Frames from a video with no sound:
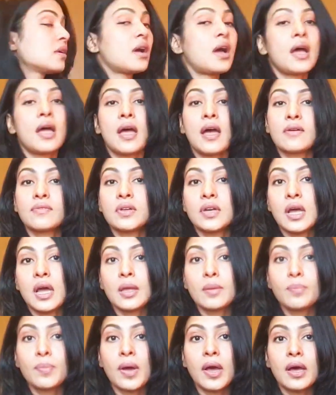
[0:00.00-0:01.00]
I have an
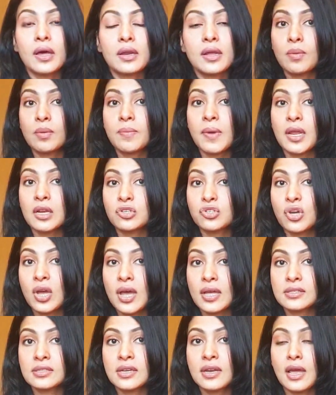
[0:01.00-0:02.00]
iPad. Cabin manager
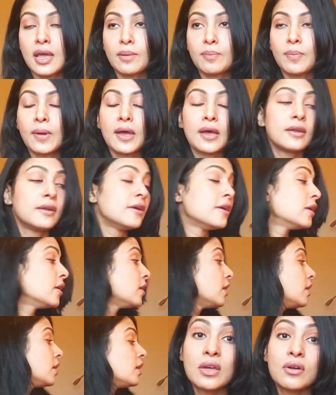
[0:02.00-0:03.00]
has an iPad.
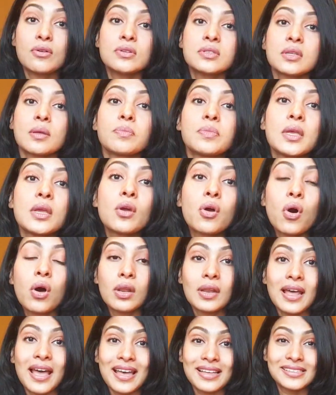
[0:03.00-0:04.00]
There is something
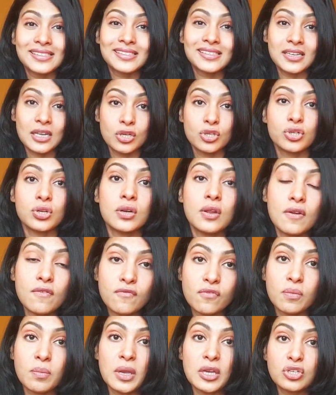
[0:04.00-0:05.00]
called as station
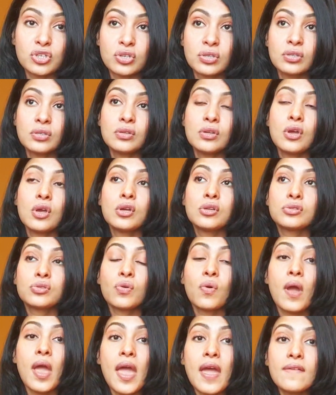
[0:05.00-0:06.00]
information.
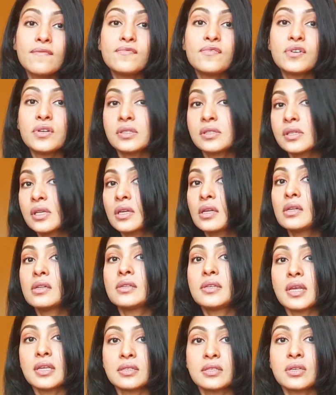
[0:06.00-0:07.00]
So every single
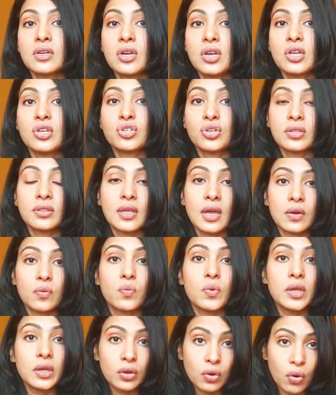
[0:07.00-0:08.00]
destination that
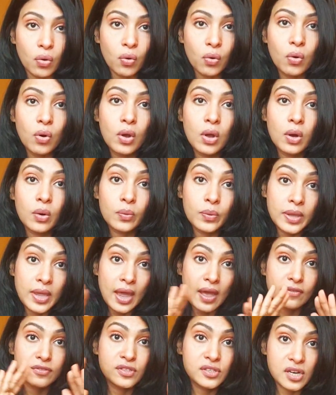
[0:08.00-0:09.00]
we go, we
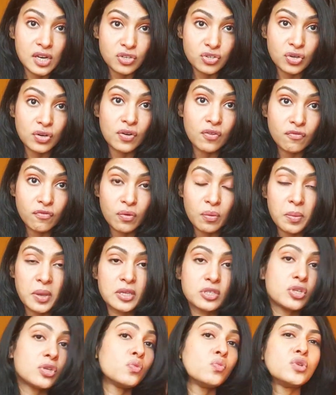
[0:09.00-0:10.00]
have station
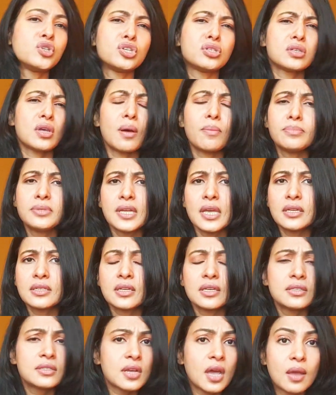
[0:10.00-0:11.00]
information, which is
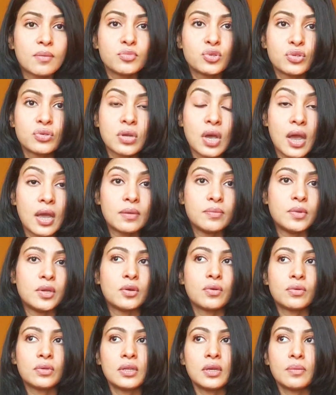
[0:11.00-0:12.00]
updated time to time.
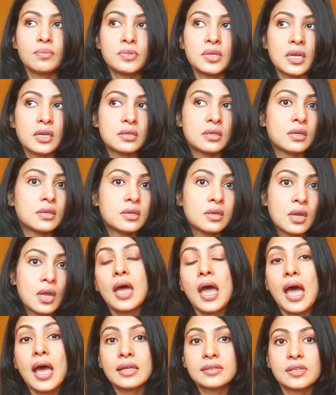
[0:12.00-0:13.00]
They're updated
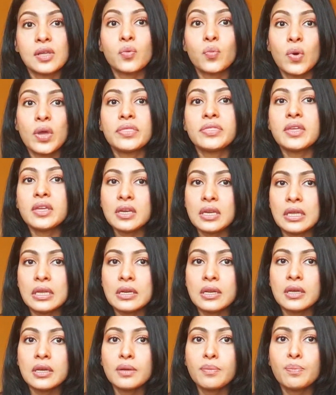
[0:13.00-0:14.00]
as and when they need
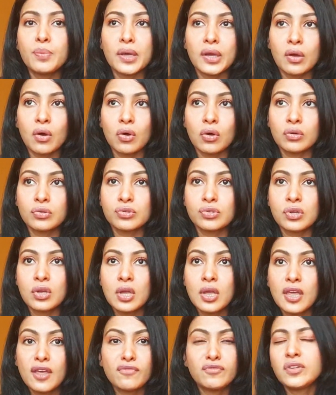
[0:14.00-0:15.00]
it, because
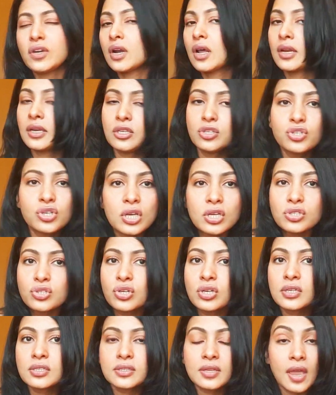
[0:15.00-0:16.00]
if there are any
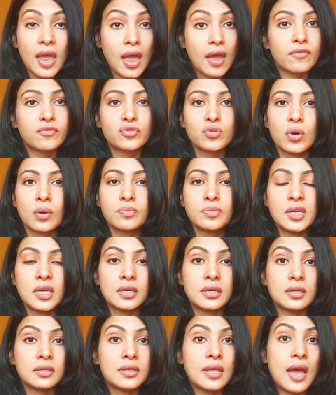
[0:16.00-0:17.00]
changes, they have to update
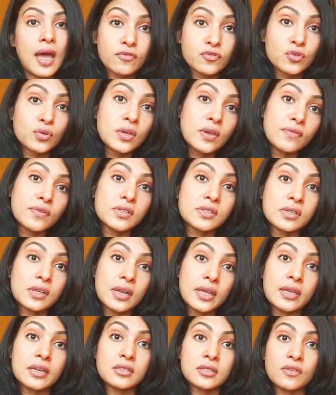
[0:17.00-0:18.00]
it. They have to give us the
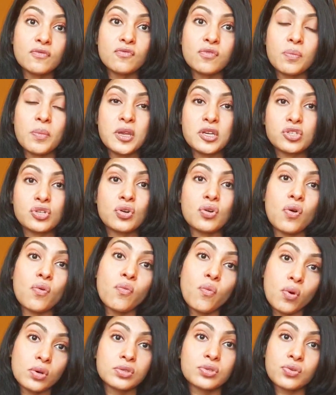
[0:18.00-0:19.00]
latest information of
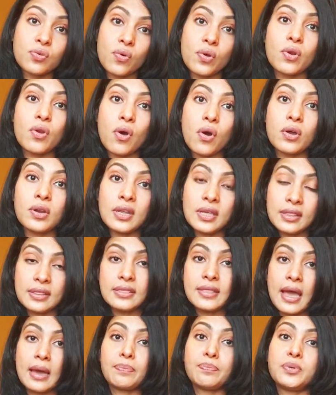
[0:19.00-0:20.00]
what's going on in
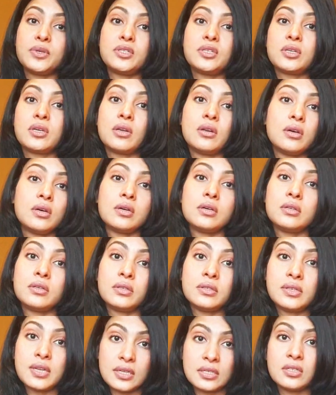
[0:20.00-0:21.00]
that particular
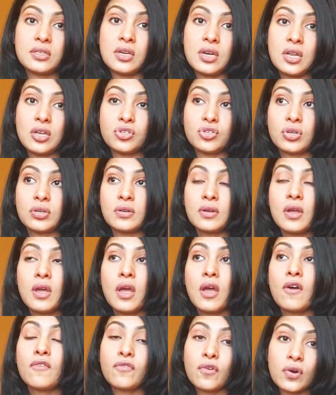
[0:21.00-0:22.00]
destination.
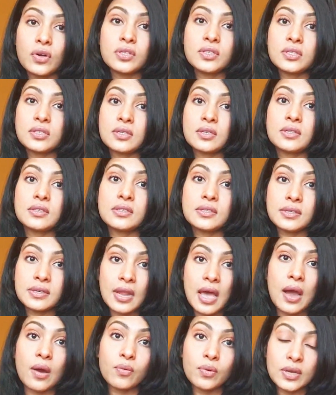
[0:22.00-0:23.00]
For instance,
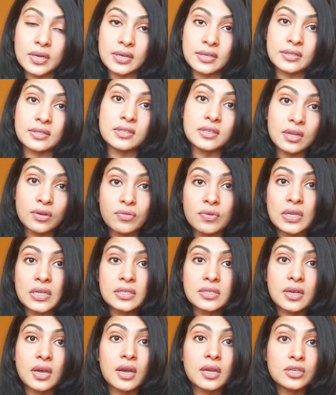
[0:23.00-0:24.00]
now it is
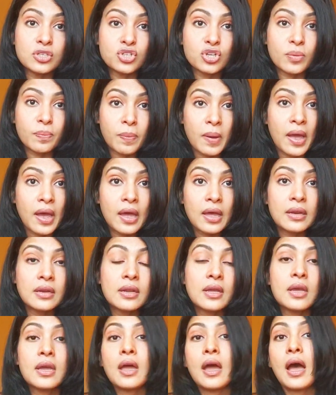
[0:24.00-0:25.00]
Narita. In Japan,
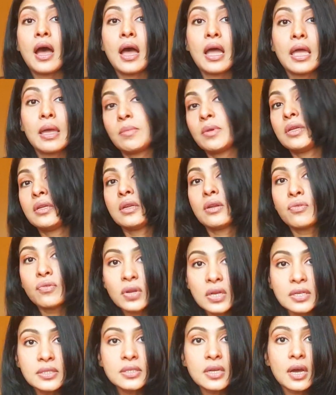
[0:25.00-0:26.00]
I am in
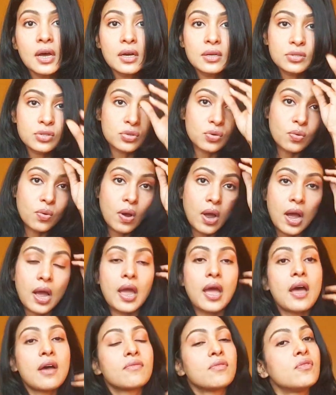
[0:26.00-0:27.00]
Narita, so I
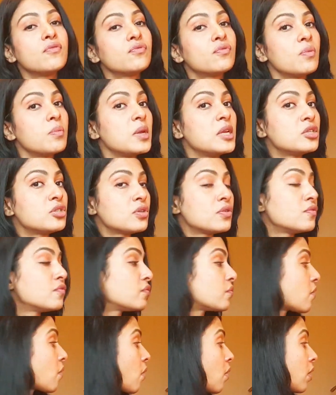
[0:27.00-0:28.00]
have information
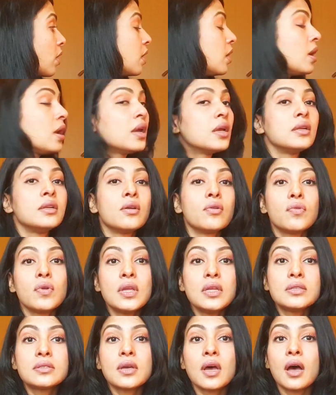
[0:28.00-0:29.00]
for Narita.
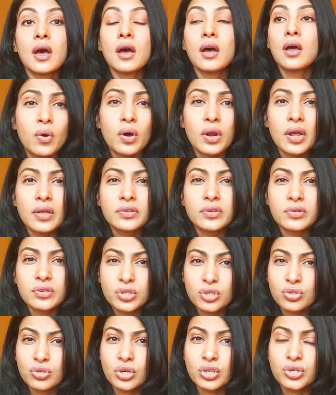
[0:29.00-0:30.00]
What are the
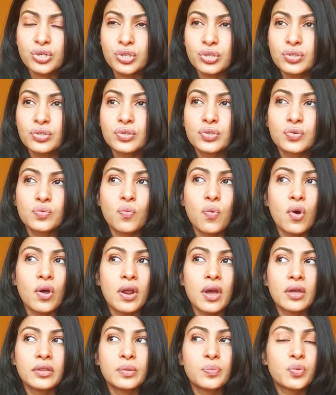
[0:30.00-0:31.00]
restrictions? What
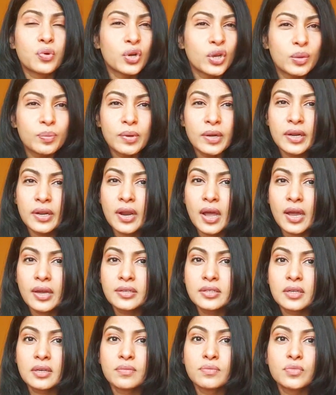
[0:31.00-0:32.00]
are the prohibited
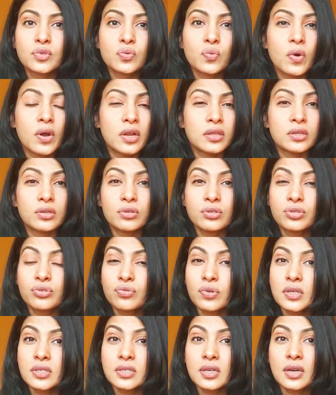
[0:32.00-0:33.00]
items? What are the
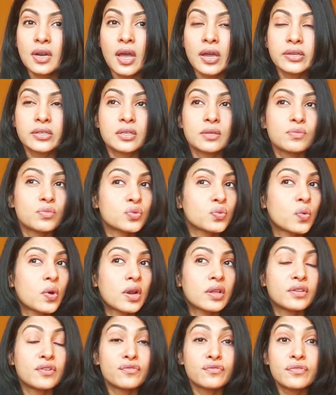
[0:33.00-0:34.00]
restricted items? What
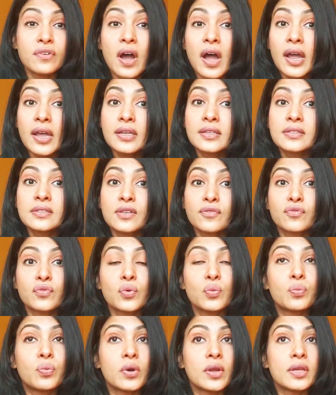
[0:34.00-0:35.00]
are the fines if you
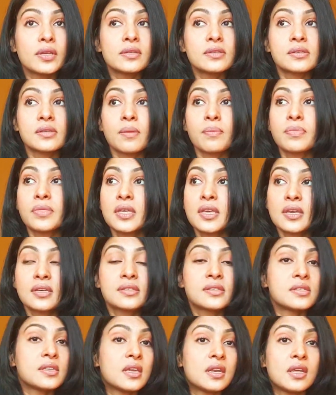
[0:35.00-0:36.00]
bring something
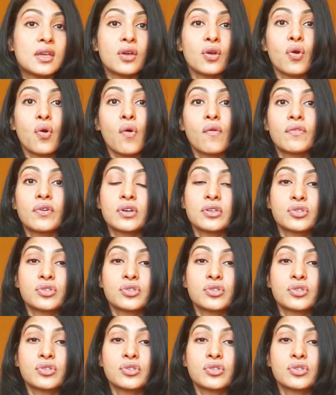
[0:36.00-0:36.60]
exceeding over a